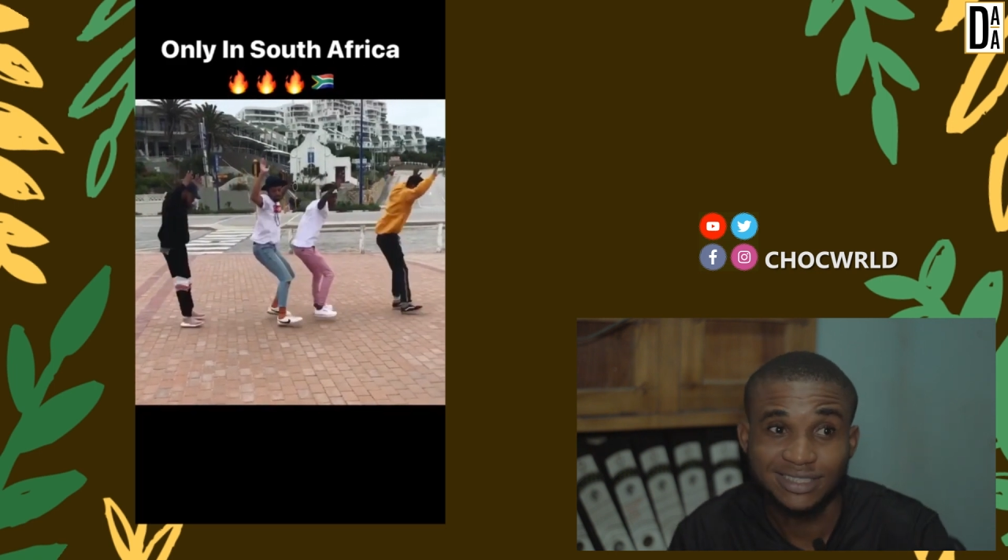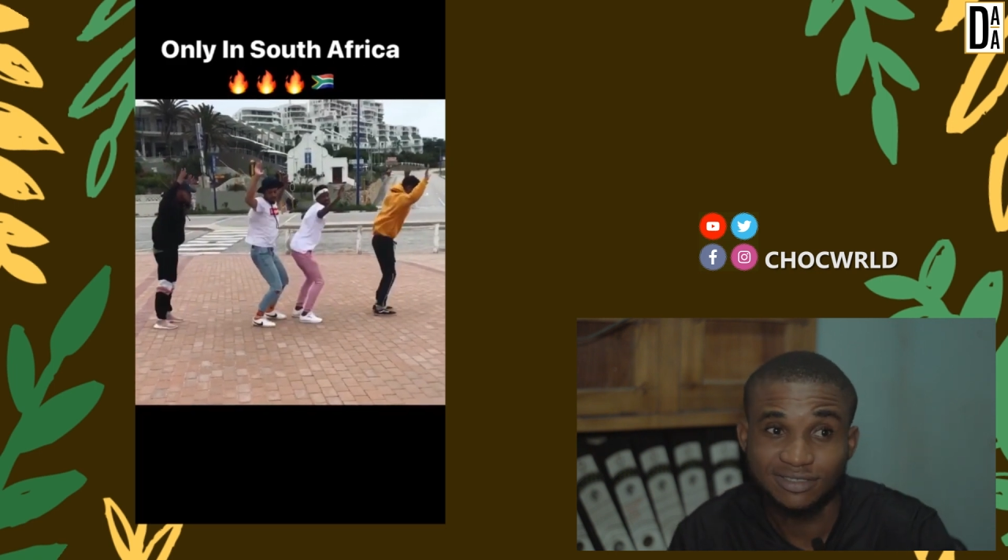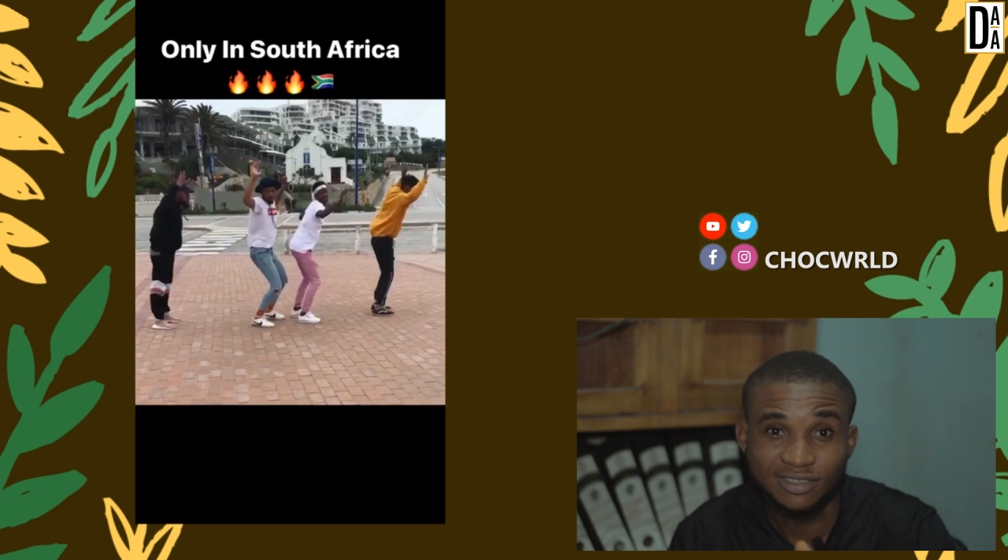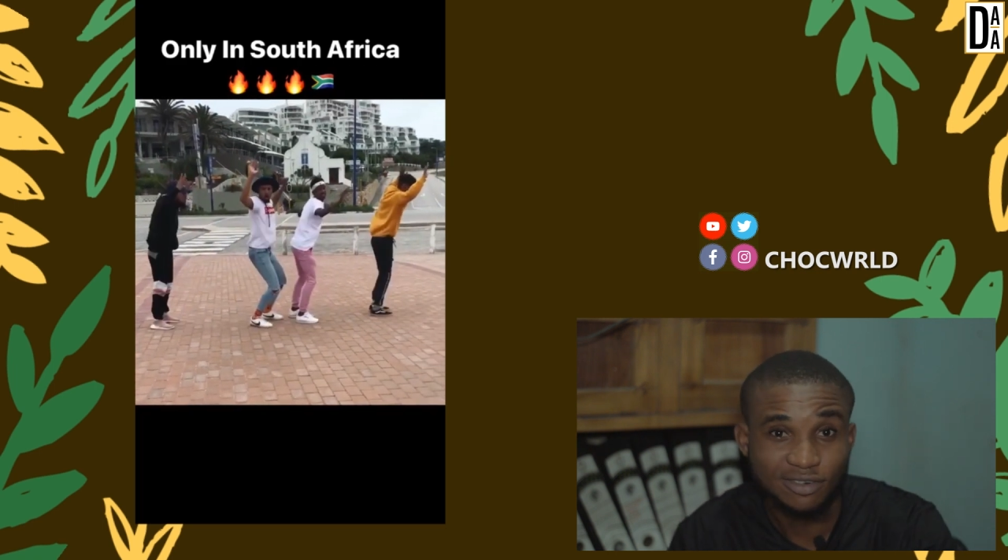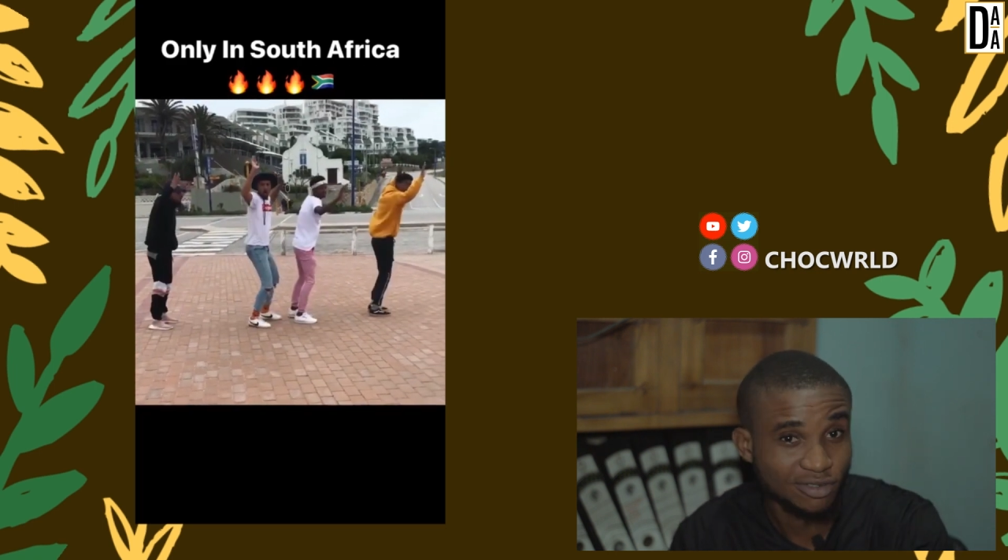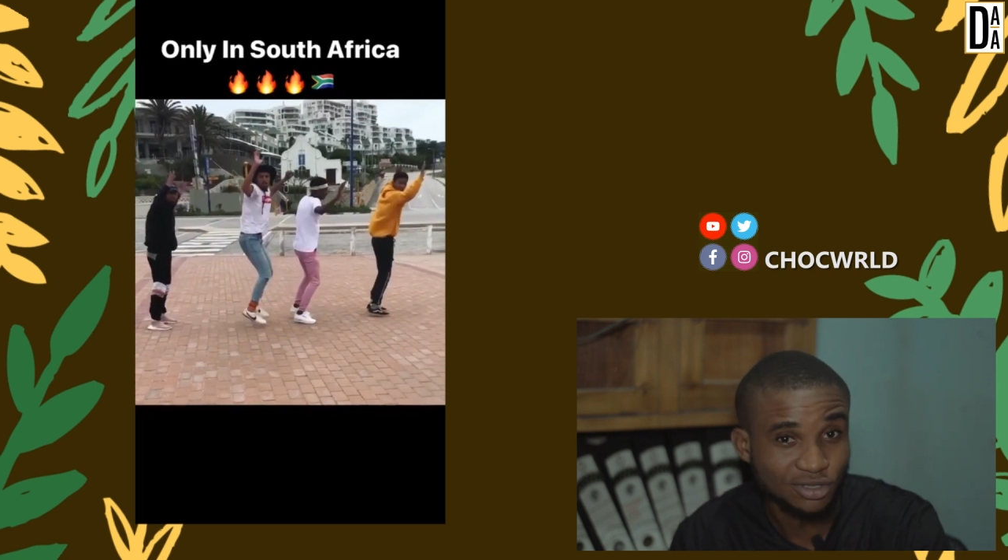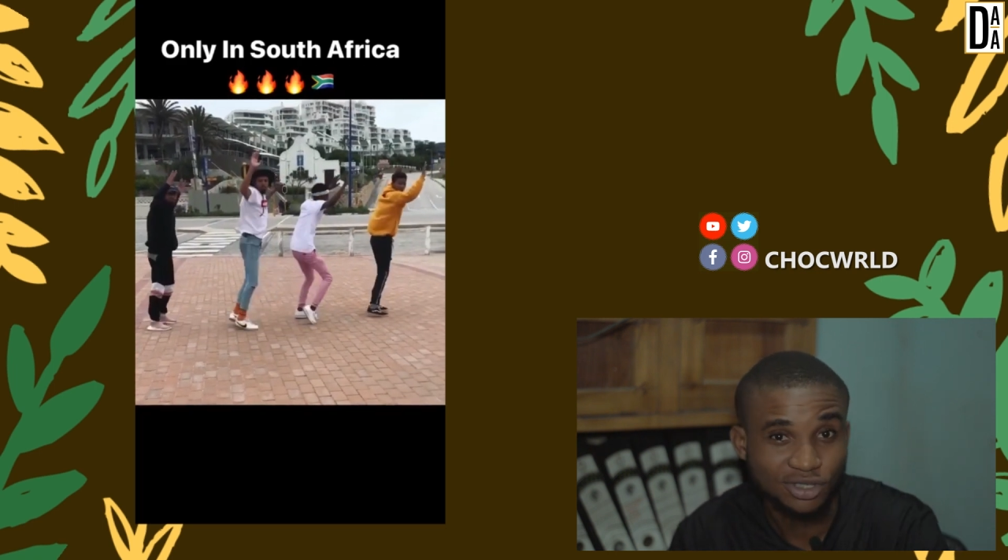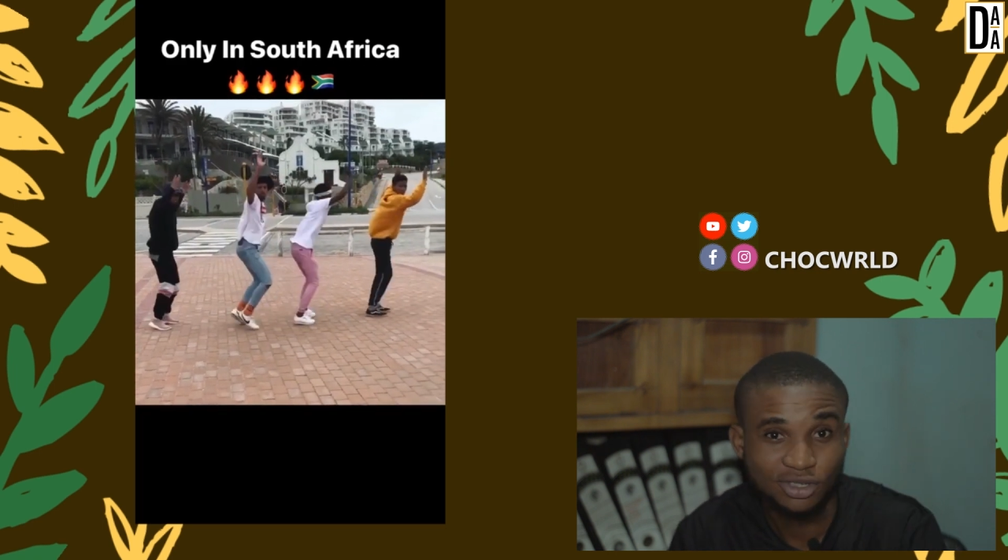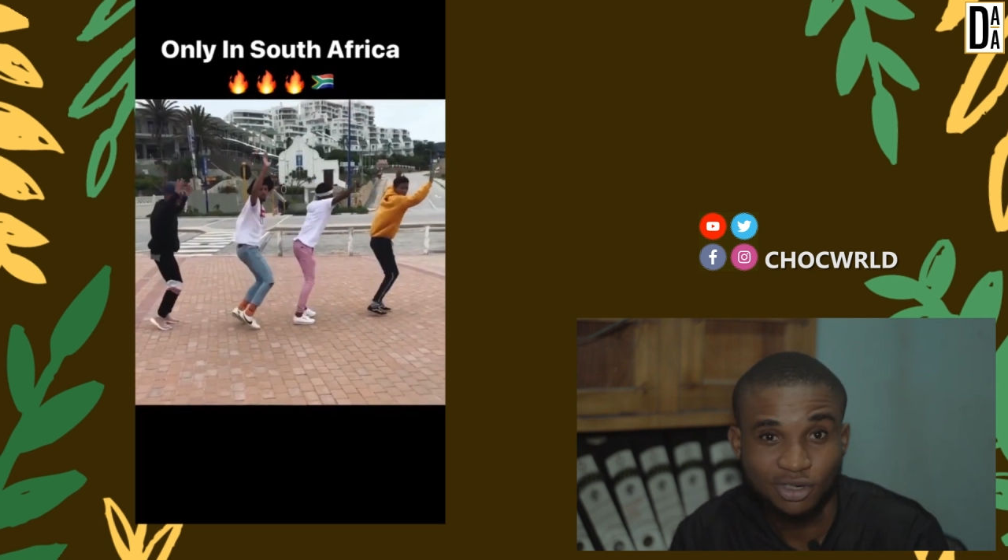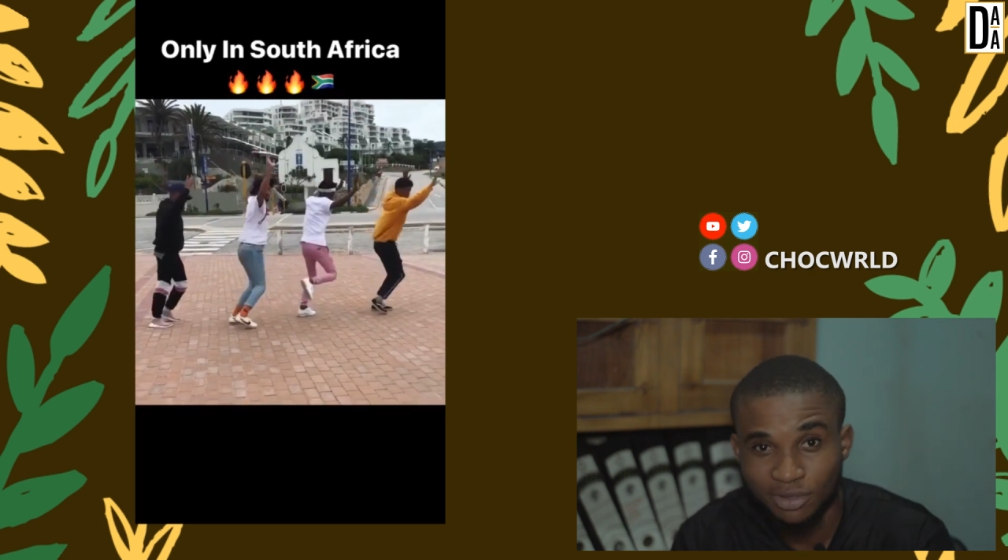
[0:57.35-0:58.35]
the
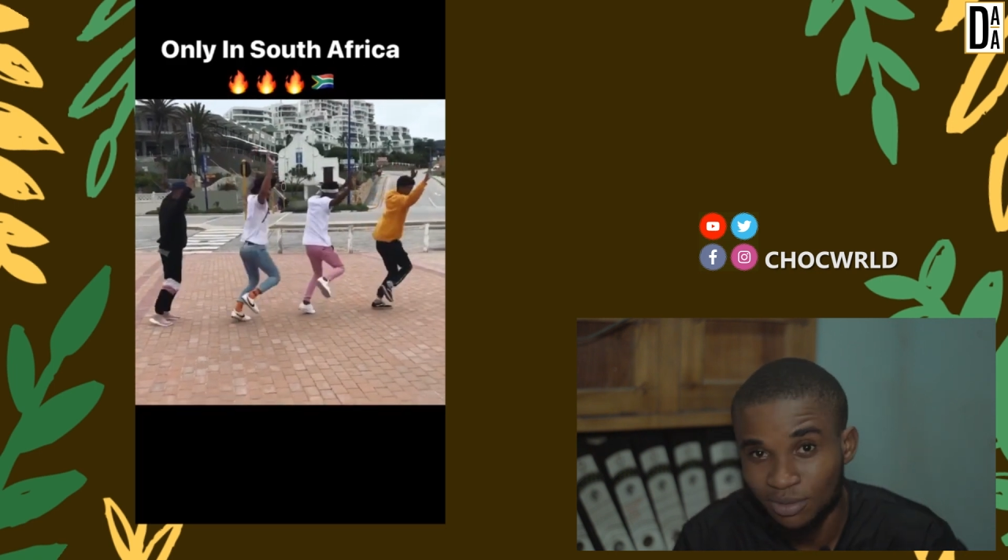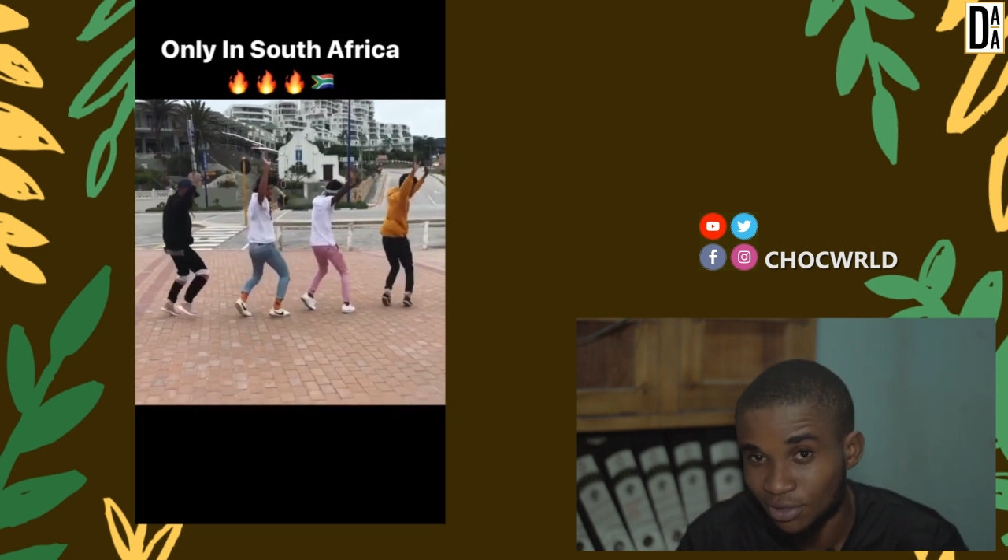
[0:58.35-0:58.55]
revolution comic